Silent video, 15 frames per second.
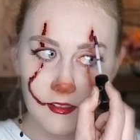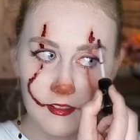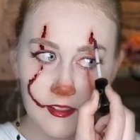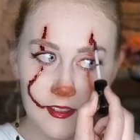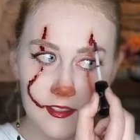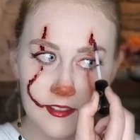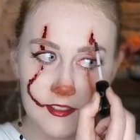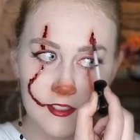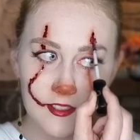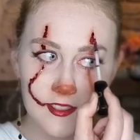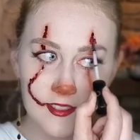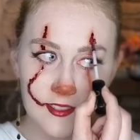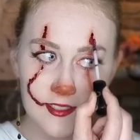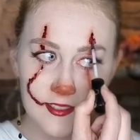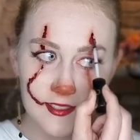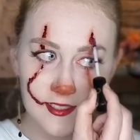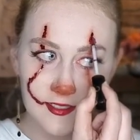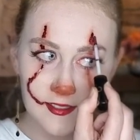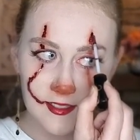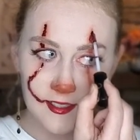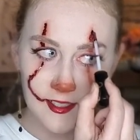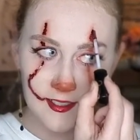it's just this
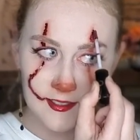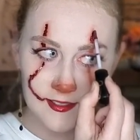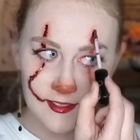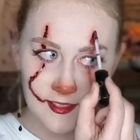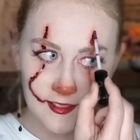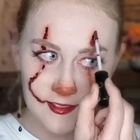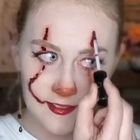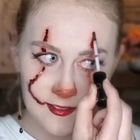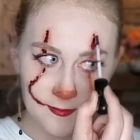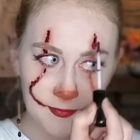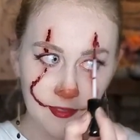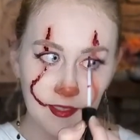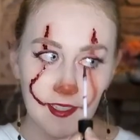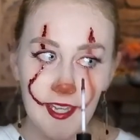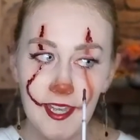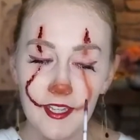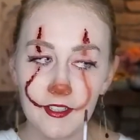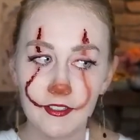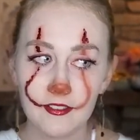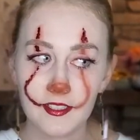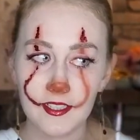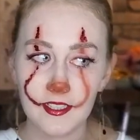nice kind of
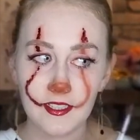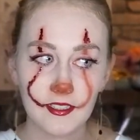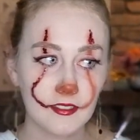splattery,